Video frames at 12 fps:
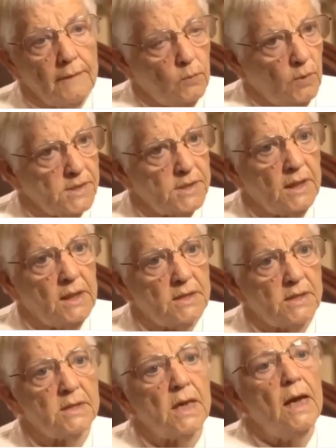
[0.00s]
Then once again
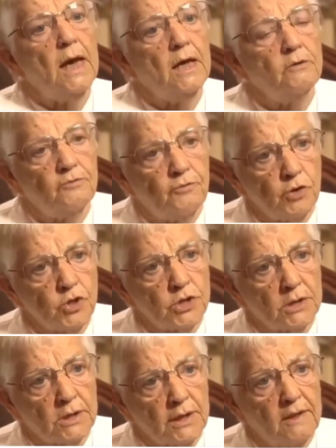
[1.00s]
he says,
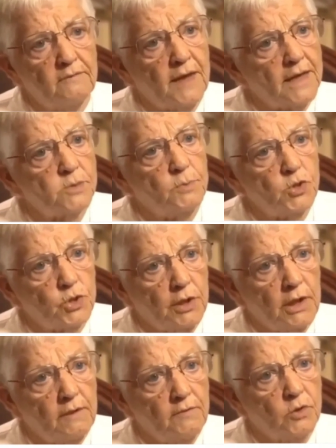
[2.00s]
unfortunately, the vast
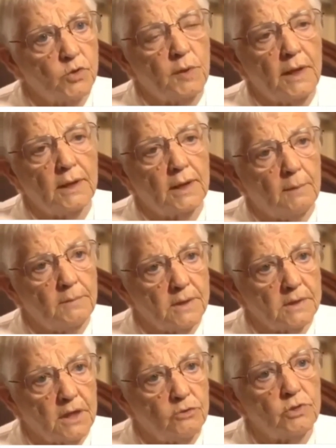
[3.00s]
majority of those wanting to come
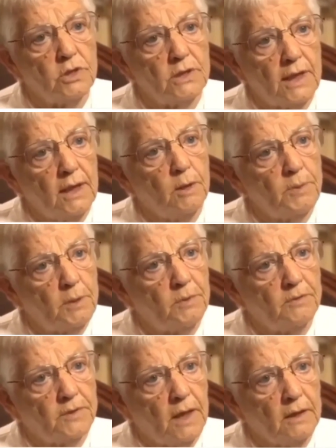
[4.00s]
to this country today are
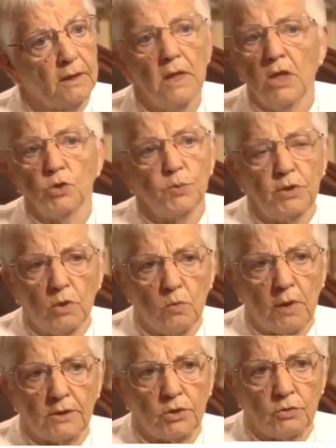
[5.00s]
people of color, so we
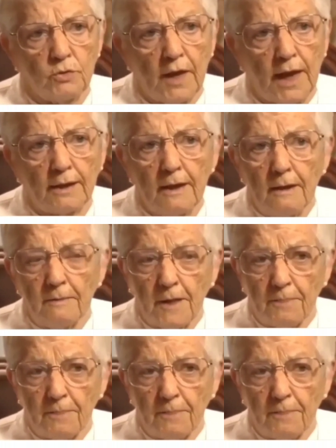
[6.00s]
don't want to do that.